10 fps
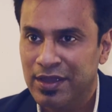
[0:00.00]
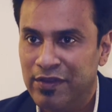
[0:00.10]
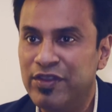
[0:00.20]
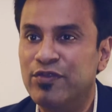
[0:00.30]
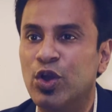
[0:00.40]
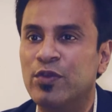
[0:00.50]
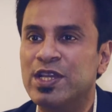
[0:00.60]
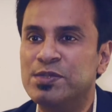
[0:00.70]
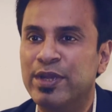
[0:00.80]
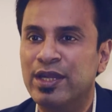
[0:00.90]
We've
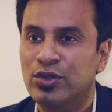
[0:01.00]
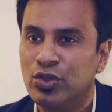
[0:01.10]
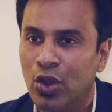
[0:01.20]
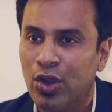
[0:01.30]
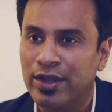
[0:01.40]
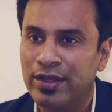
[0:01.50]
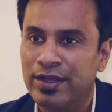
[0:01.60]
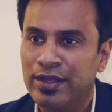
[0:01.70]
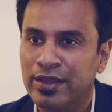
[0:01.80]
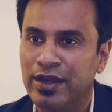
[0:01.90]
always been taught
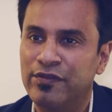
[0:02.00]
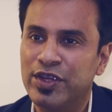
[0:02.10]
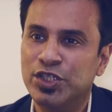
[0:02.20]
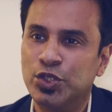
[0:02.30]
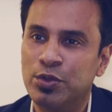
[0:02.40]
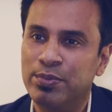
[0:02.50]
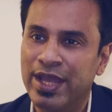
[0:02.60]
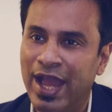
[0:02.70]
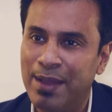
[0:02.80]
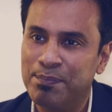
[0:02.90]
that we should be
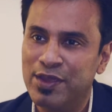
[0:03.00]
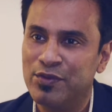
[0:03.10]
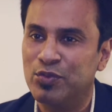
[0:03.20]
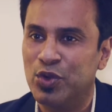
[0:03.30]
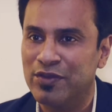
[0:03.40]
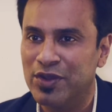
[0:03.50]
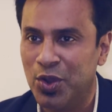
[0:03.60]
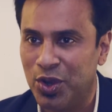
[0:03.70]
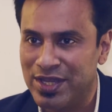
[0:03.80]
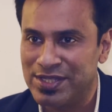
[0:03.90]
happy with whatever
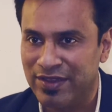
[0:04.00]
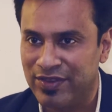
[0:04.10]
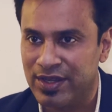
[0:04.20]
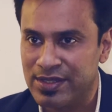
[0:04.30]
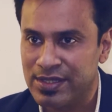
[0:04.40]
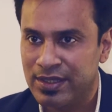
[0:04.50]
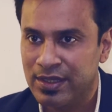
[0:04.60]
God has given us.